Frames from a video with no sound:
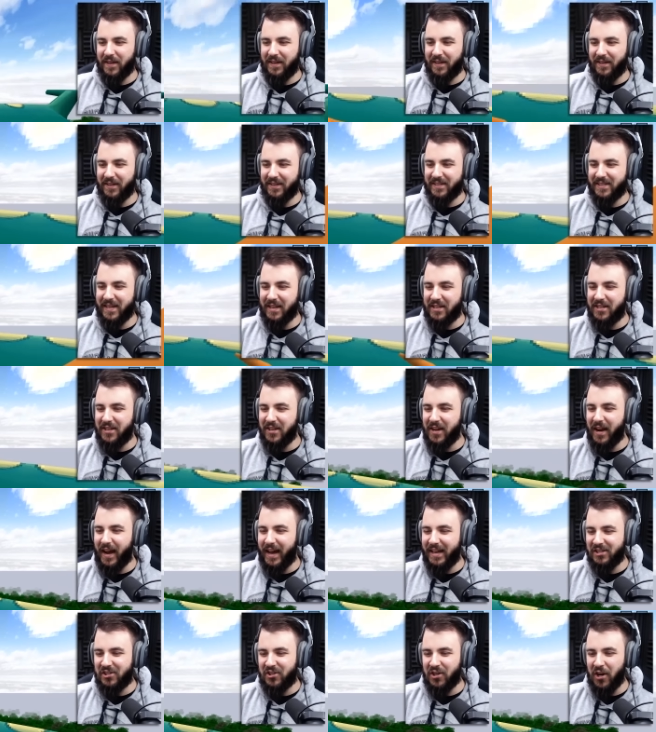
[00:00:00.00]
Looks like you
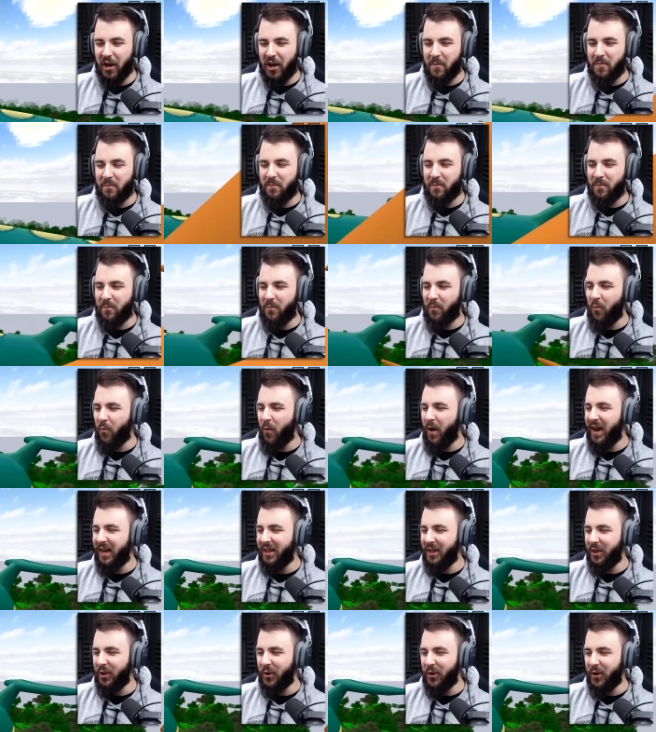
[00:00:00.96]
guys chose
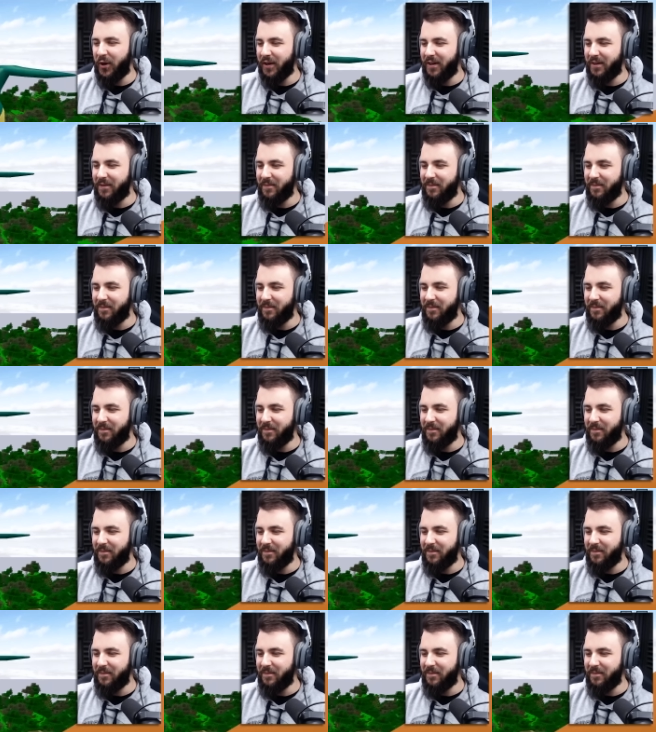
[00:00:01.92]
Wailord.